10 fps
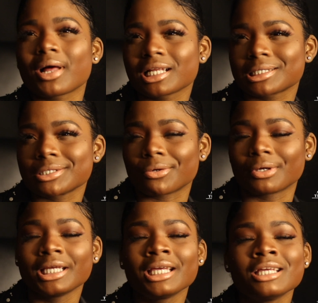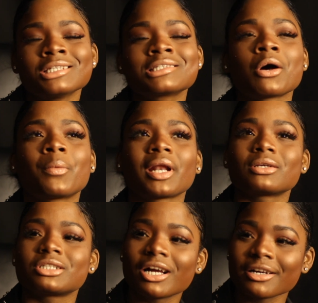do I like to do? So when I
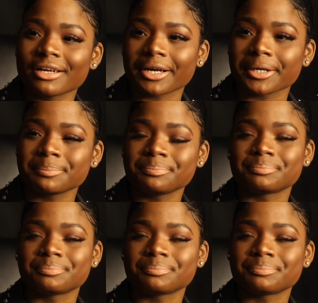was younger,